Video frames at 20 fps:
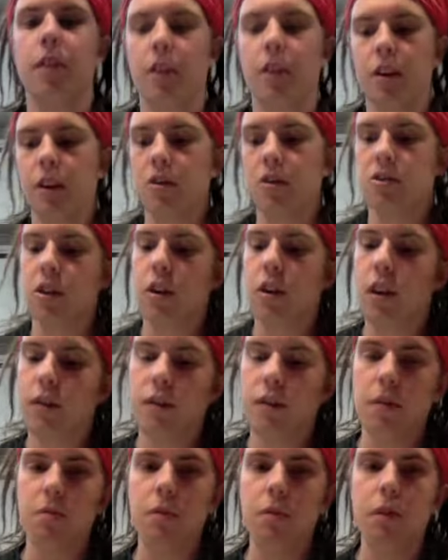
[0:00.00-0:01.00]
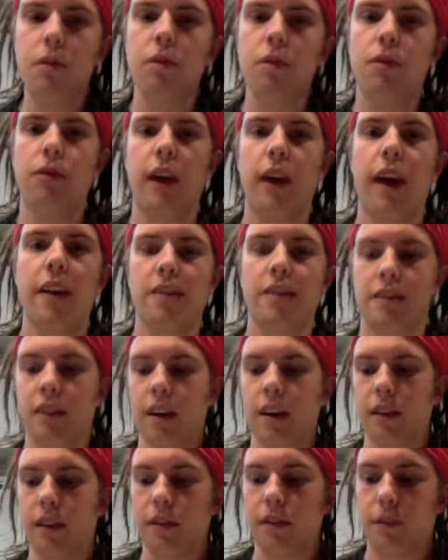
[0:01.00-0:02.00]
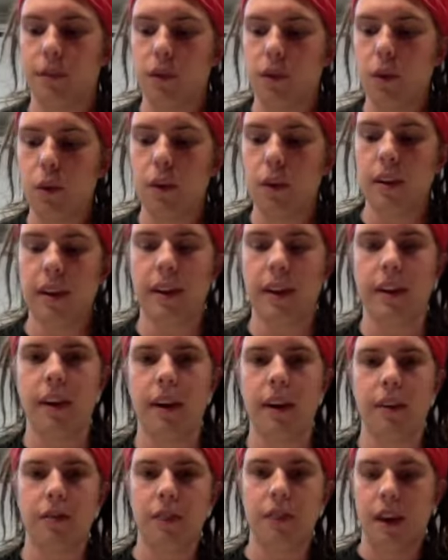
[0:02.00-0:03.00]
You know, so if you move fast enough and fluidly enough,